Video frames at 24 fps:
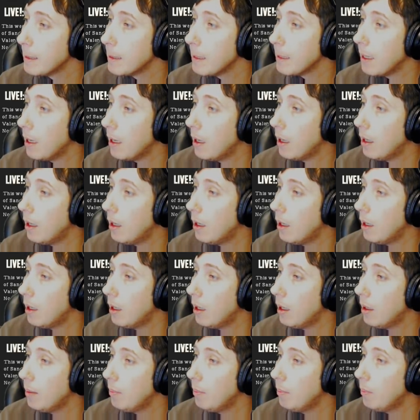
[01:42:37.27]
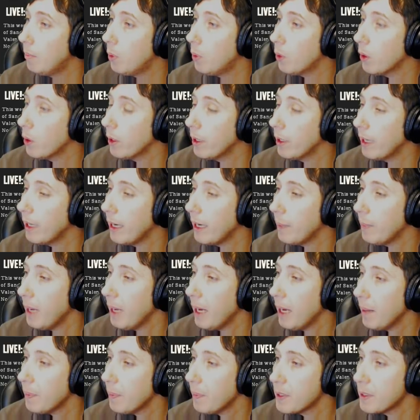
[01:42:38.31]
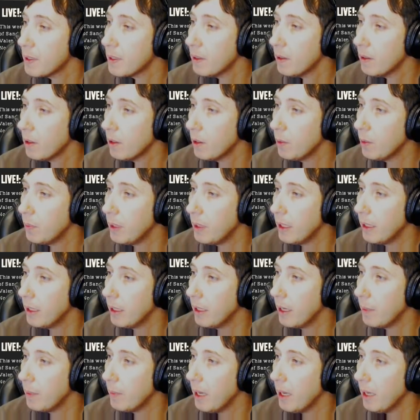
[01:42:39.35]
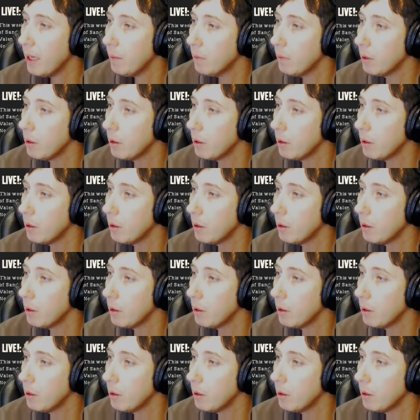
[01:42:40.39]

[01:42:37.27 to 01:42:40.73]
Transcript: More night maps. There could be a night map.